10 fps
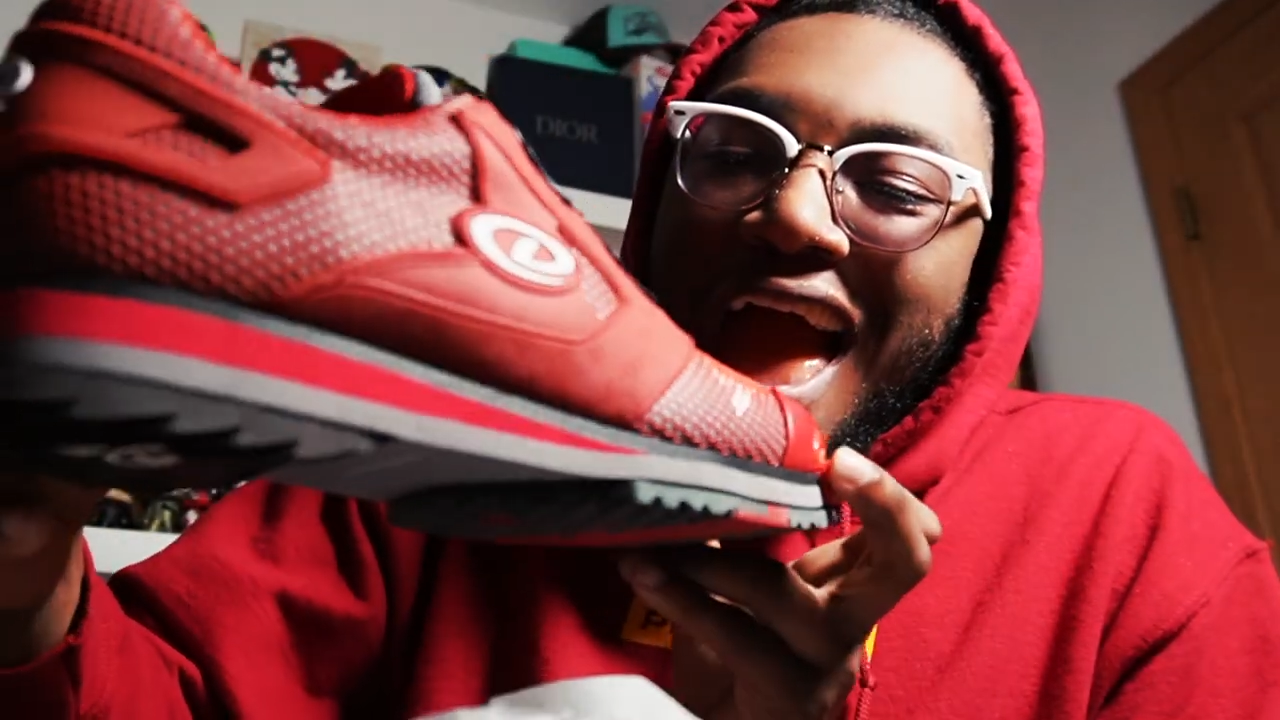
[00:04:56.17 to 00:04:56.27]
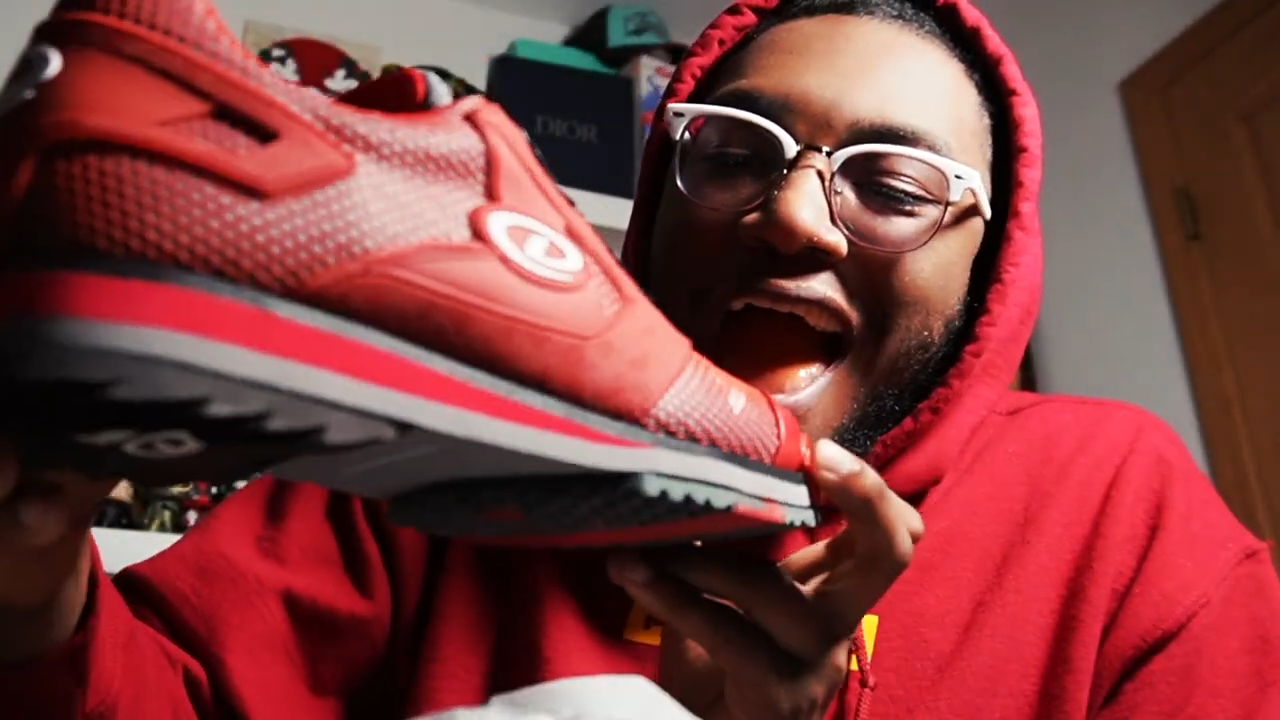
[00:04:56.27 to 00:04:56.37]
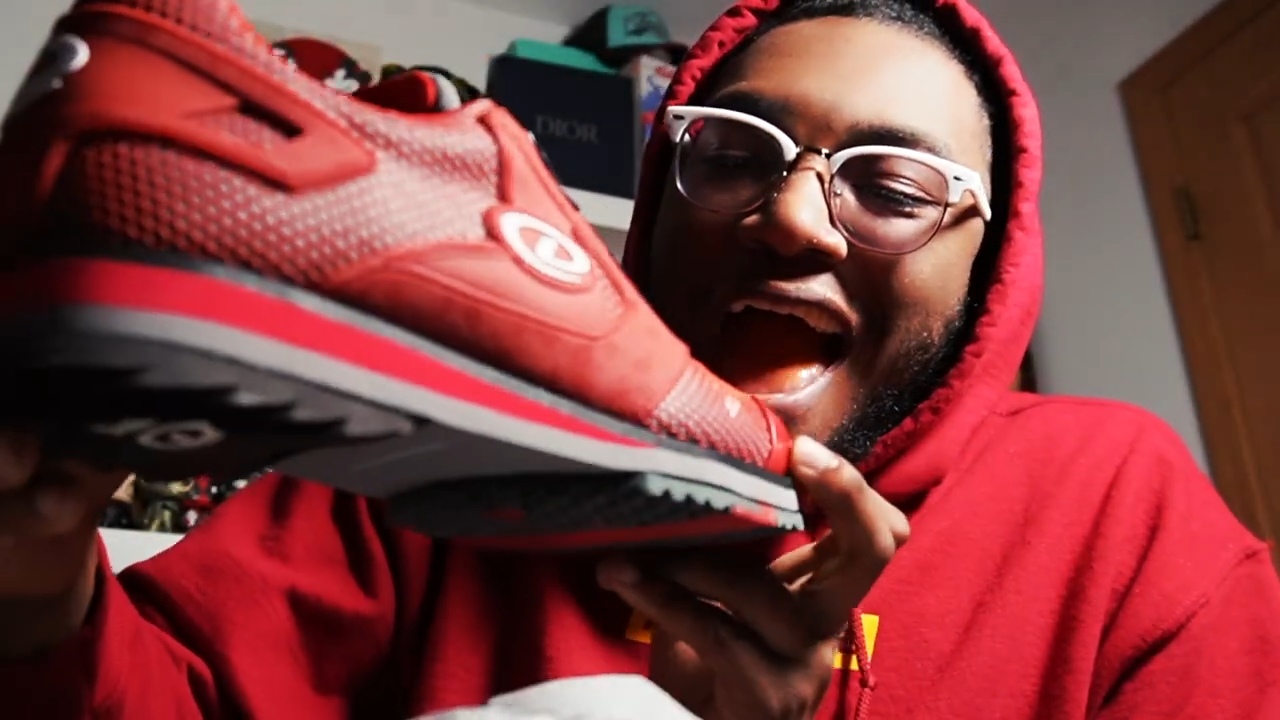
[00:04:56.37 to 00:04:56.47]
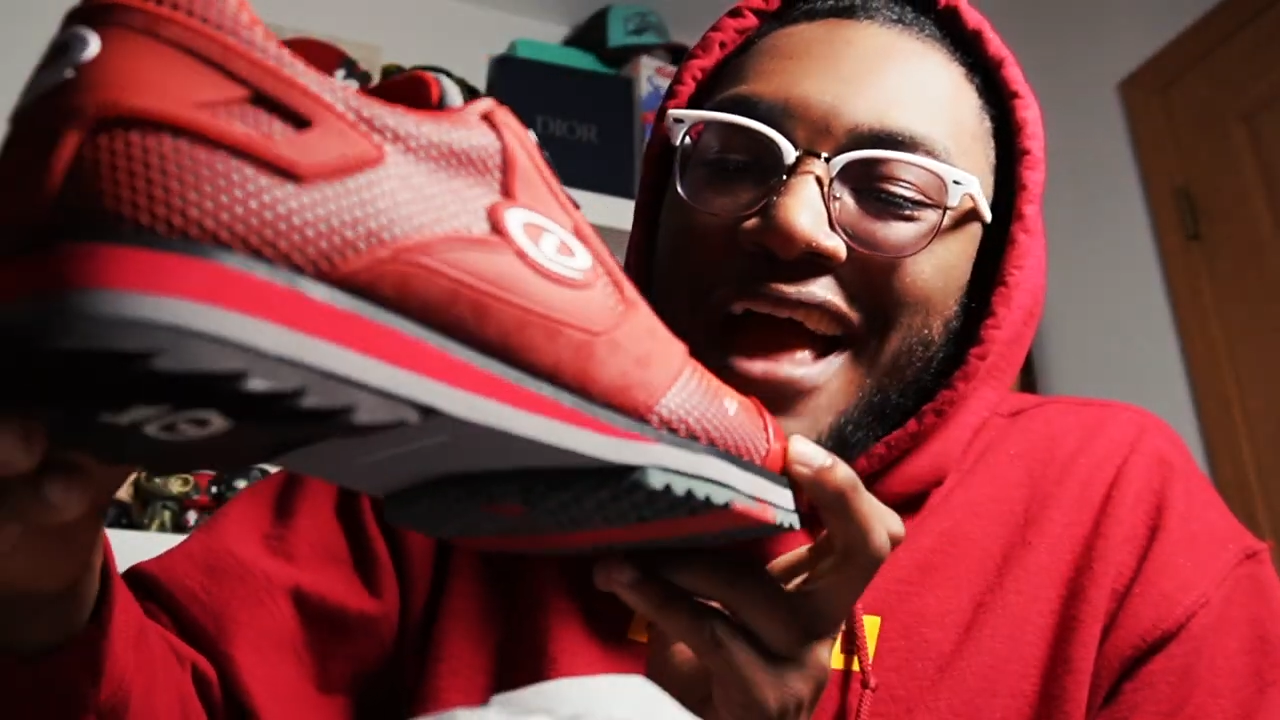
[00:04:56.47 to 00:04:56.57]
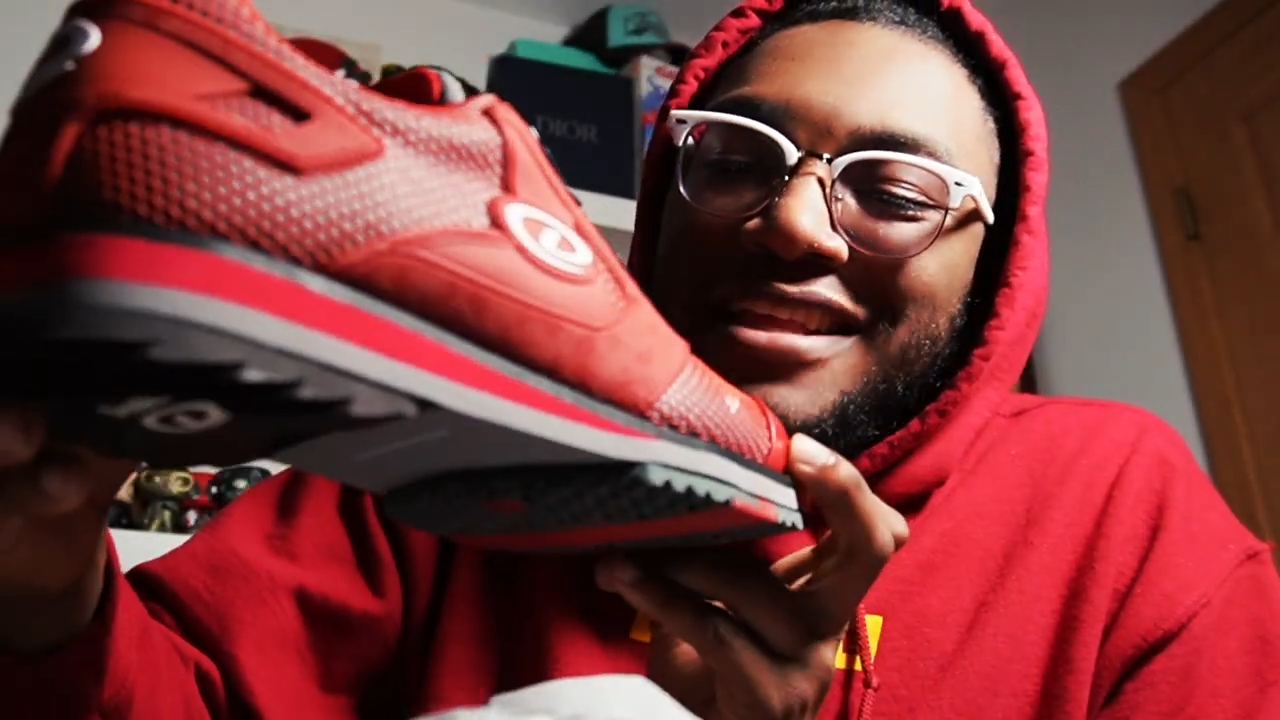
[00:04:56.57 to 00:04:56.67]

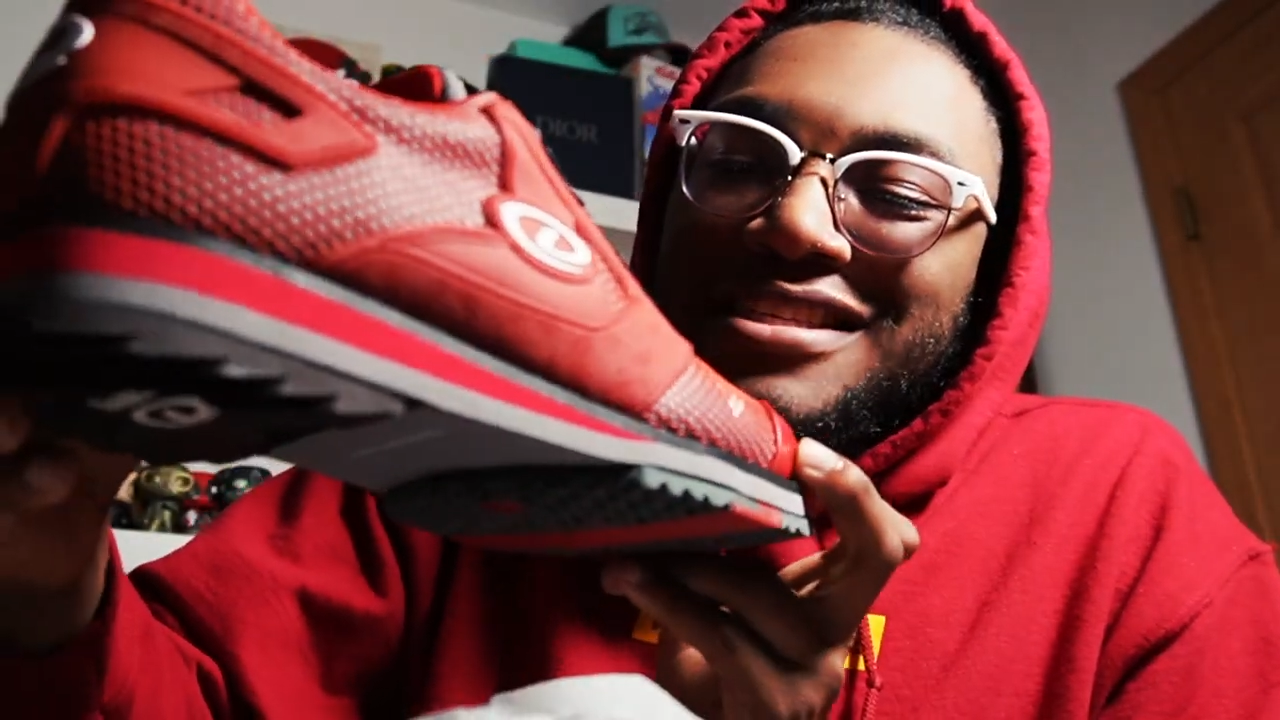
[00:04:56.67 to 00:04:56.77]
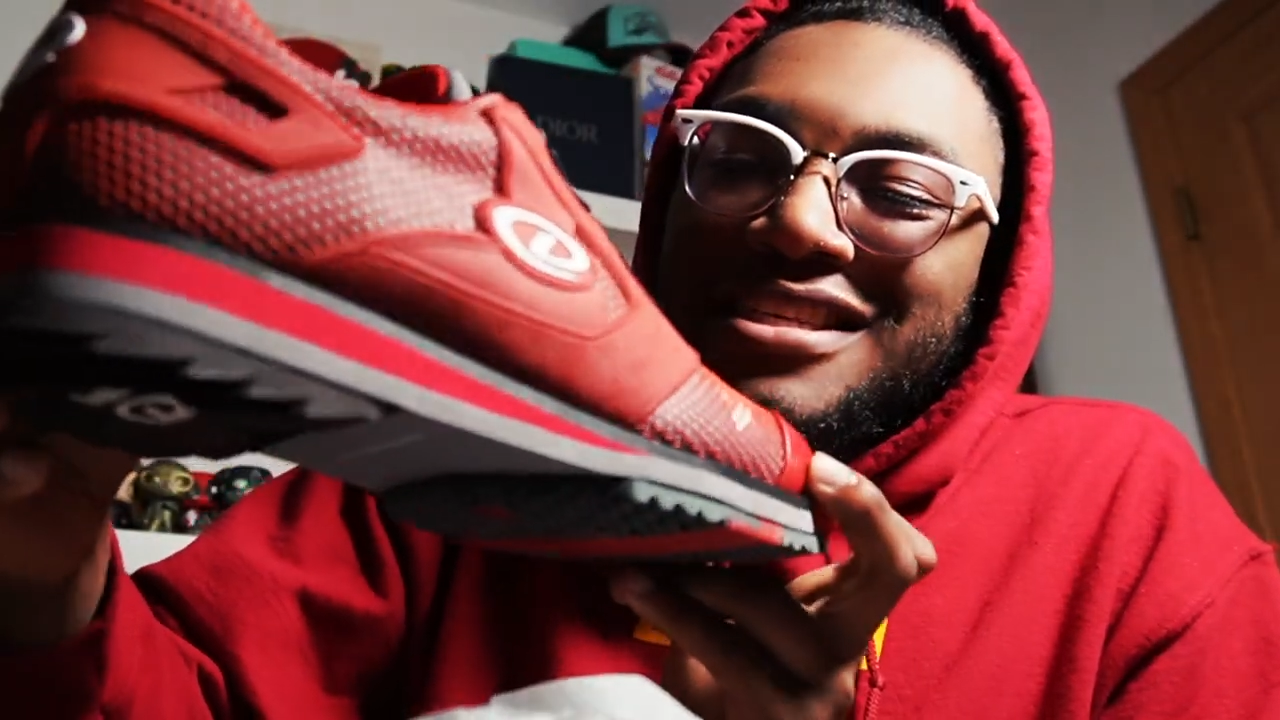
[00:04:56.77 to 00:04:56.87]
at